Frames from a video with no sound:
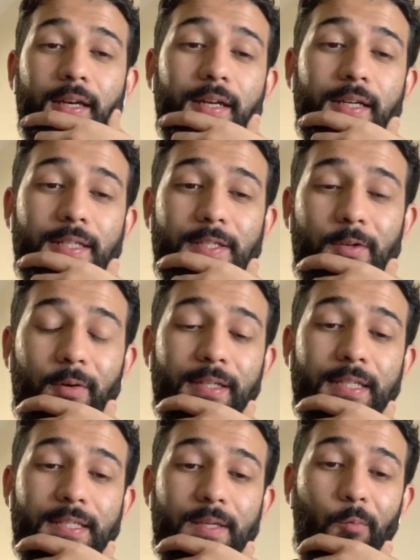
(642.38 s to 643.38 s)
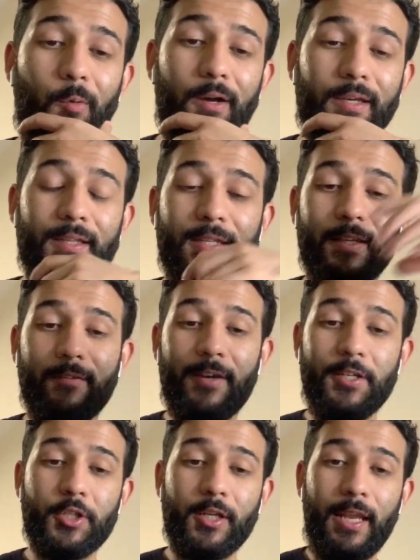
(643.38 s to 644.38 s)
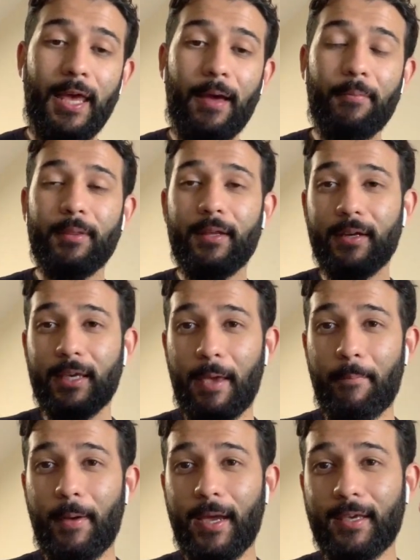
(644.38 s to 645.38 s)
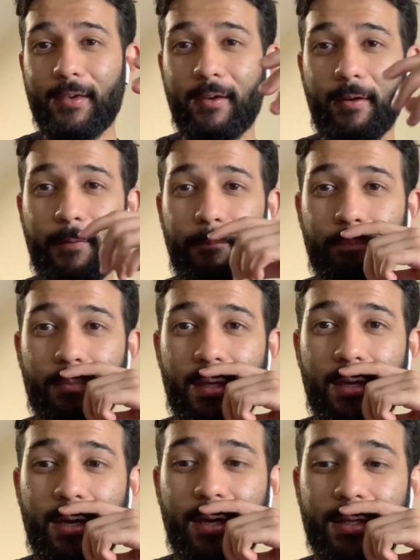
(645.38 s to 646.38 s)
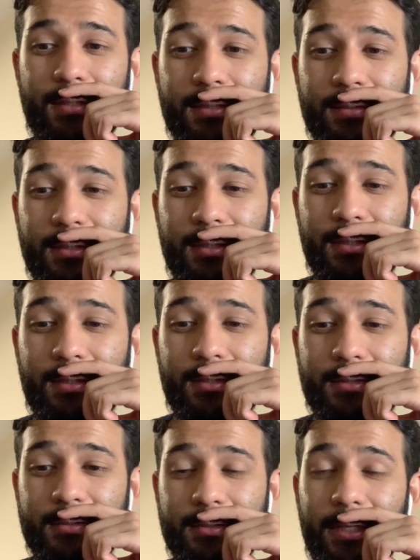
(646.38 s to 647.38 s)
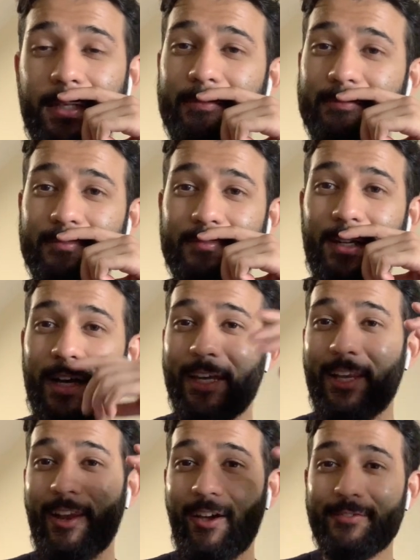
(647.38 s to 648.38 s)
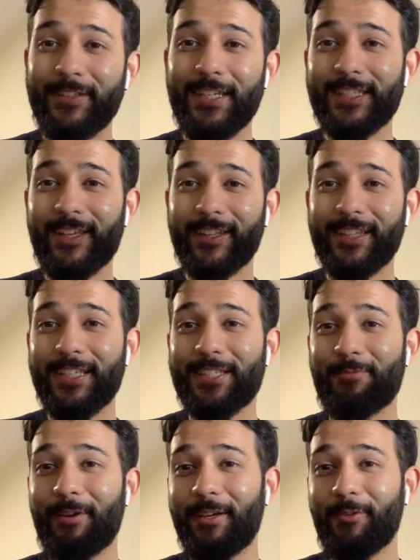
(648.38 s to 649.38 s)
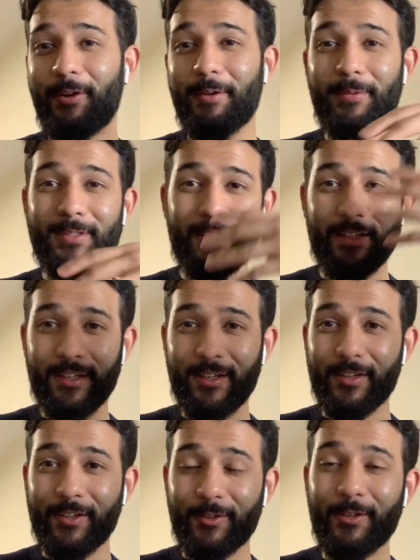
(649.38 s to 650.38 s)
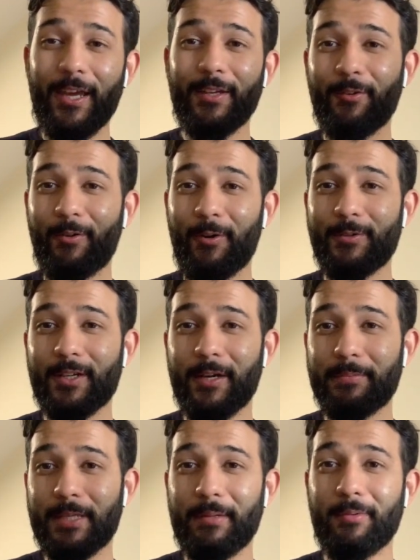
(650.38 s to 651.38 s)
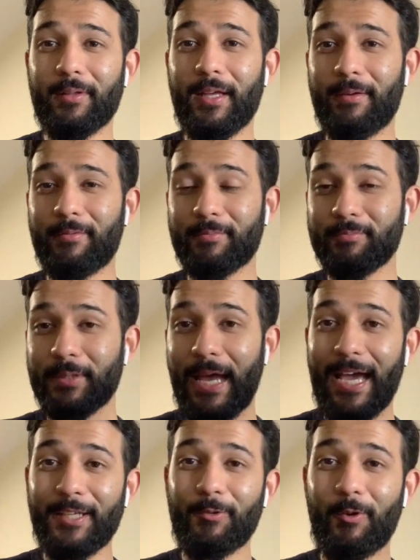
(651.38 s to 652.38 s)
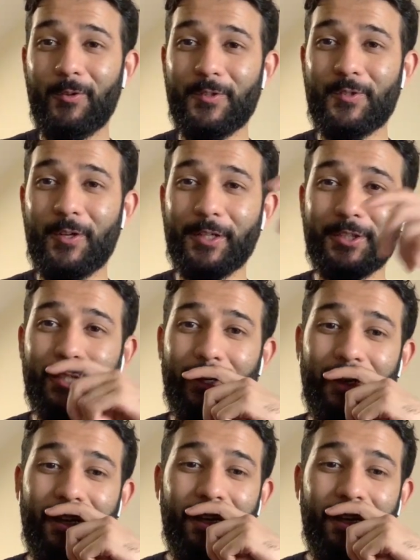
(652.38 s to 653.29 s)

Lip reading: And so I did some work in the innovation lab, and then I came back here. And yeah, I love days like these where you're able to create your own timetable and add your own structure.